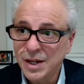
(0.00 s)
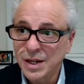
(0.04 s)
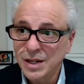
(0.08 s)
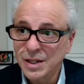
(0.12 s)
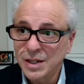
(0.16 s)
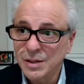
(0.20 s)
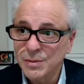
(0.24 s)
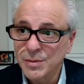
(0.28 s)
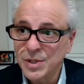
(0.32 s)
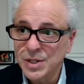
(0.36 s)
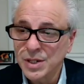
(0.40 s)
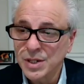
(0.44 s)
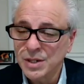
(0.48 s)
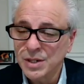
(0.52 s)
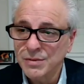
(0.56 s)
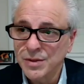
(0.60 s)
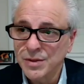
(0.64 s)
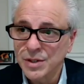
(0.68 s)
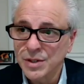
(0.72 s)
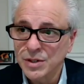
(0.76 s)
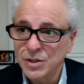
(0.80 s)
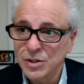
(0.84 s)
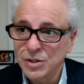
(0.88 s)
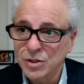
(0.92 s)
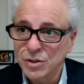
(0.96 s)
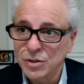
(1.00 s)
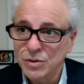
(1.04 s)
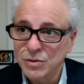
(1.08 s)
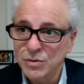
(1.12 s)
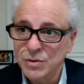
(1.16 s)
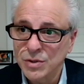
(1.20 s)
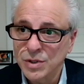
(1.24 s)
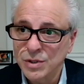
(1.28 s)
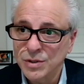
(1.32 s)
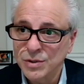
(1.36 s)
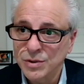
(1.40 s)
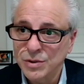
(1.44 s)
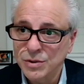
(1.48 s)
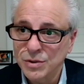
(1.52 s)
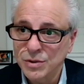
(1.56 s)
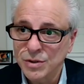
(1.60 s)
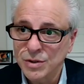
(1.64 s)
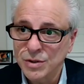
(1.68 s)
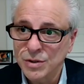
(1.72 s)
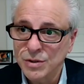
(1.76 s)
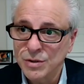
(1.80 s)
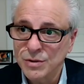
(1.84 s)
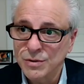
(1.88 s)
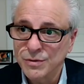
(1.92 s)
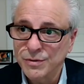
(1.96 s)
element of it, to the
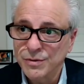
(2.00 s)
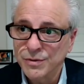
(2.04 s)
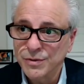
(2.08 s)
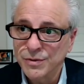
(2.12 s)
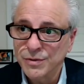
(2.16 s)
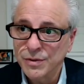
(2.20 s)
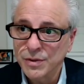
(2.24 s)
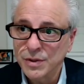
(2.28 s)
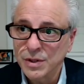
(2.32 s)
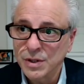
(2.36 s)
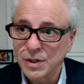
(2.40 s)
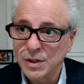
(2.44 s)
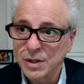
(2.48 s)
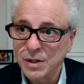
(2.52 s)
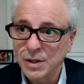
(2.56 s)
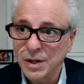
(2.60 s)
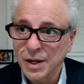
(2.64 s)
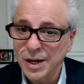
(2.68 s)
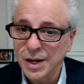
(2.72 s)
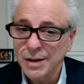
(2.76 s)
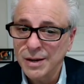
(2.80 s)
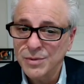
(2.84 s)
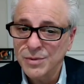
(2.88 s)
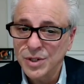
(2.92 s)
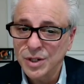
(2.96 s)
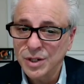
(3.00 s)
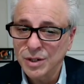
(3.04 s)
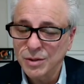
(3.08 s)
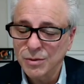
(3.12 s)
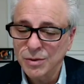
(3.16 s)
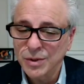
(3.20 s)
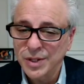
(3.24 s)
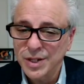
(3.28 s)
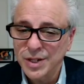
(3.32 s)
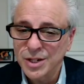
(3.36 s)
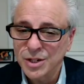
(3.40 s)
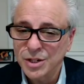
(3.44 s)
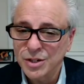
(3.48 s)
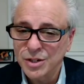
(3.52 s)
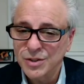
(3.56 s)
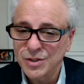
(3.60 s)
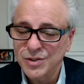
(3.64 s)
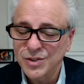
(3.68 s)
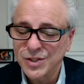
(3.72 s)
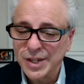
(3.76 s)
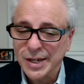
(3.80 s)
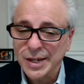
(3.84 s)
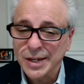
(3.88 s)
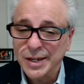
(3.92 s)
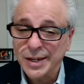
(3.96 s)
sort of object
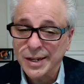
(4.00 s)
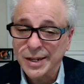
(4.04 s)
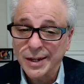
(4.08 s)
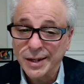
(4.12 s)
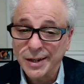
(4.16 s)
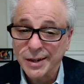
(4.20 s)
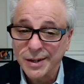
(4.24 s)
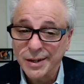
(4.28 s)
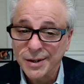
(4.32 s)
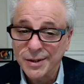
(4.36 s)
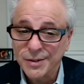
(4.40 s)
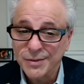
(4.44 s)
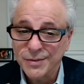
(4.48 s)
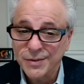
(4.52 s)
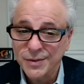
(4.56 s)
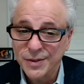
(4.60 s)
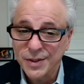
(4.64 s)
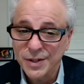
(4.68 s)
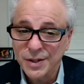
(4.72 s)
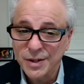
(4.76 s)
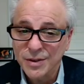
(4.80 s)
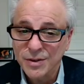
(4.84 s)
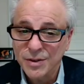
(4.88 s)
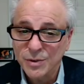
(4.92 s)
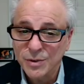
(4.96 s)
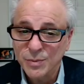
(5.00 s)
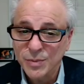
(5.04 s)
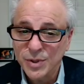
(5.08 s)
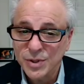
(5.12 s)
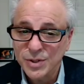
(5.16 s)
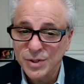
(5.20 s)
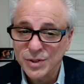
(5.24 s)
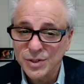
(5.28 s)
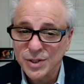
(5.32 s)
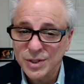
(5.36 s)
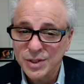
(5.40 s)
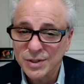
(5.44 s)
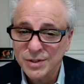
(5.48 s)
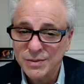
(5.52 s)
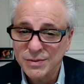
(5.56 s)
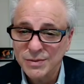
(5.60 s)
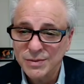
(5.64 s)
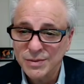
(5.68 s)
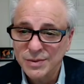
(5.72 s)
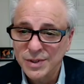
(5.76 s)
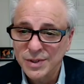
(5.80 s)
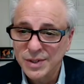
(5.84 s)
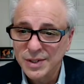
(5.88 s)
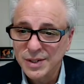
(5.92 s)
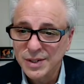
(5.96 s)
relations taking in of another
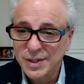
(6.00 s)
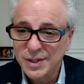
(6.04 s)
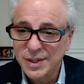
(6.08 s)
person,